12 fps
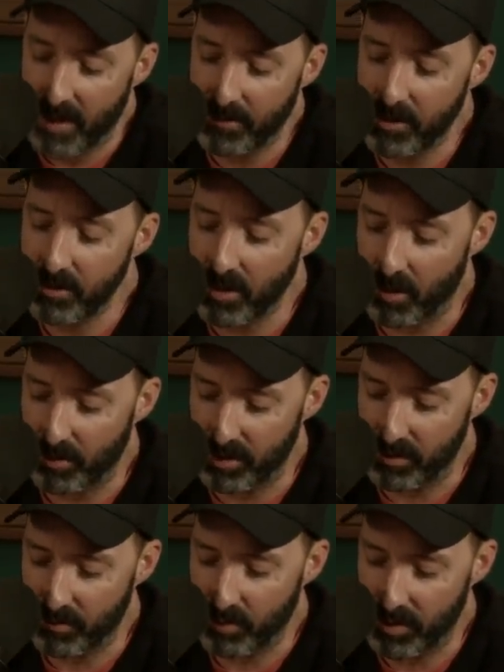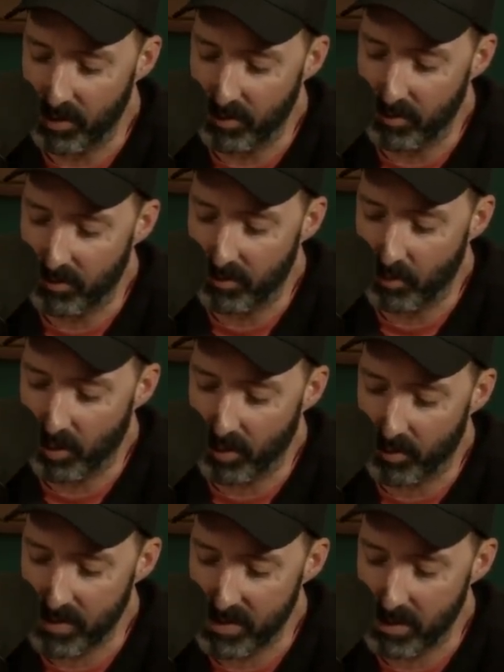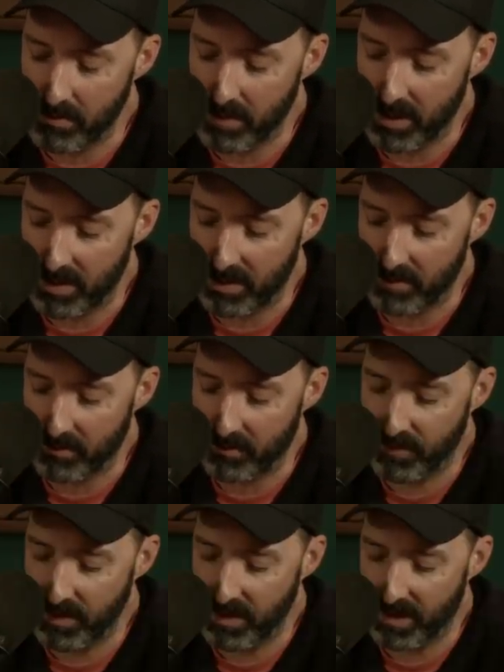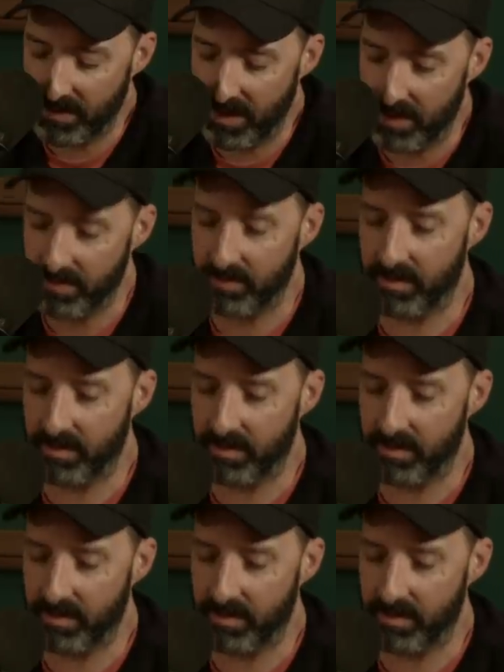I mean, you know, when you when you work with somebody that you feel like that